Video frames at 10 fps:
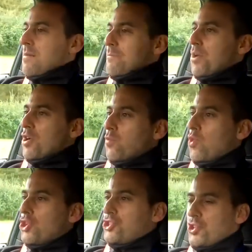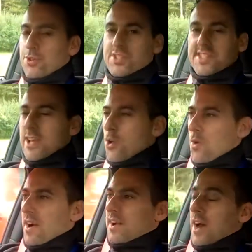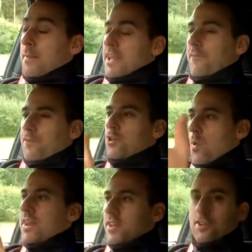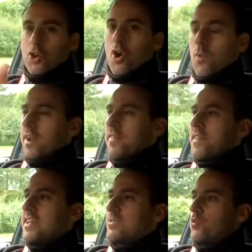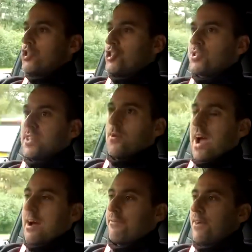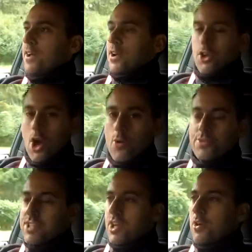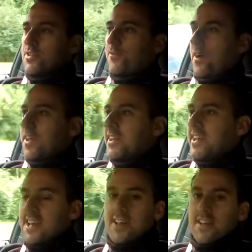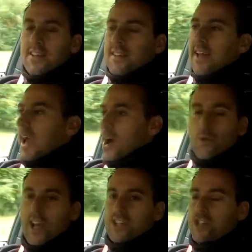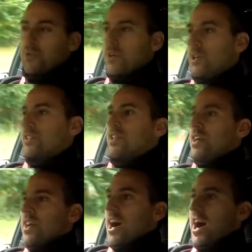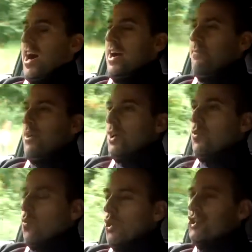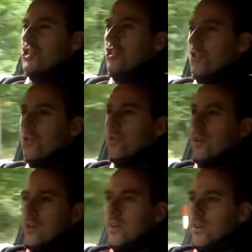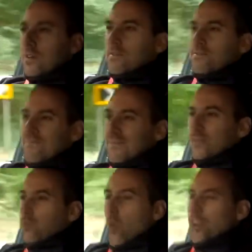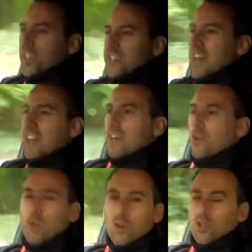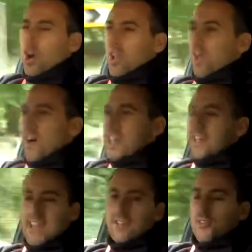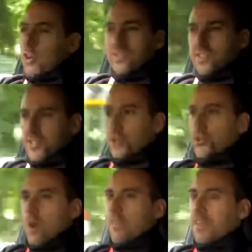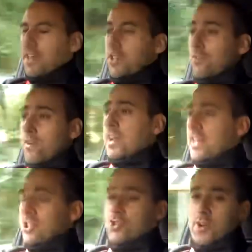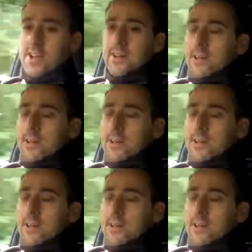But would you still, I mean, if you went and got one of these, would you still have loads and loads of fun in it? Hell yes, you would. Would you want to sell it or not like it. Not at all. I think you'd really enjoy it.